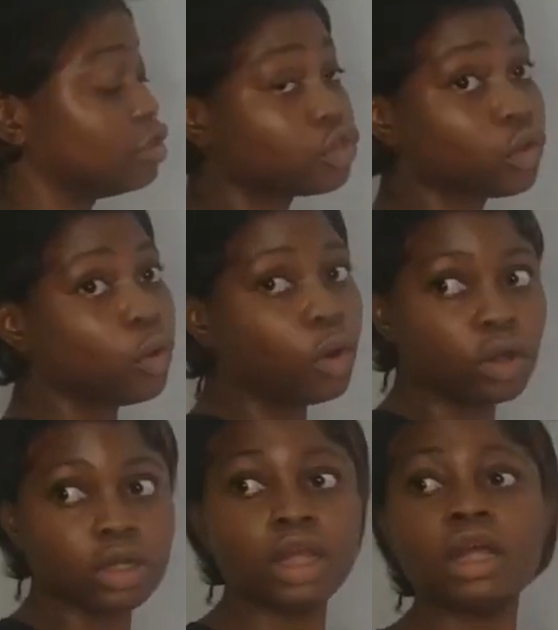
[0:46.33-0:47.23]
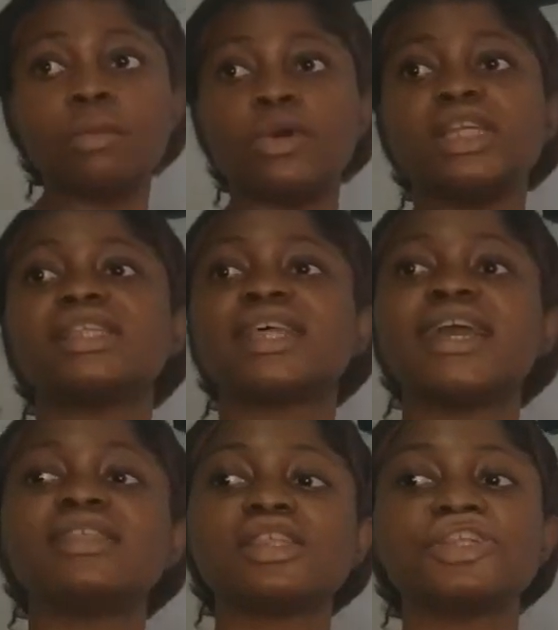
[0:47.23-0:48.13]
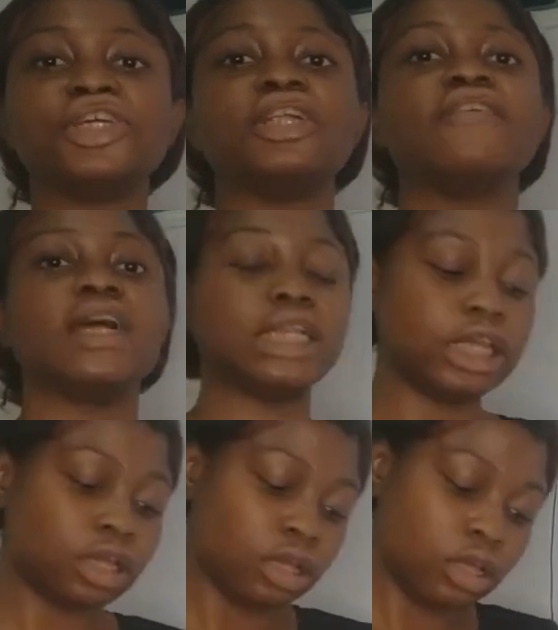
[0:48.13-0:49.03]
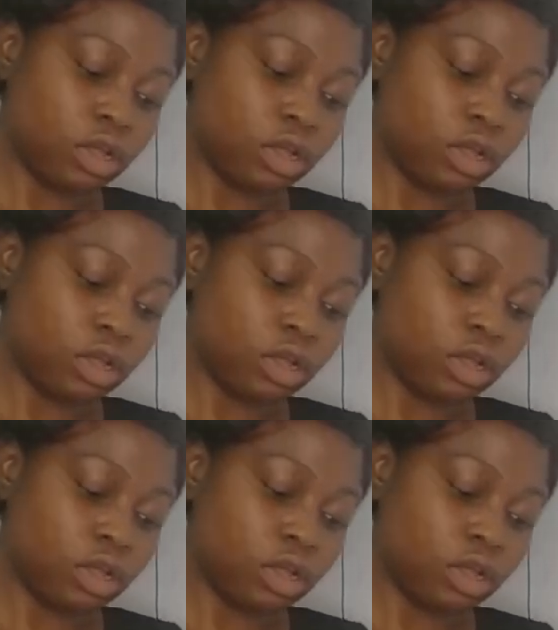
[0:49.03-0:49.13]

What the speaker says: and so on. But in sciences generally,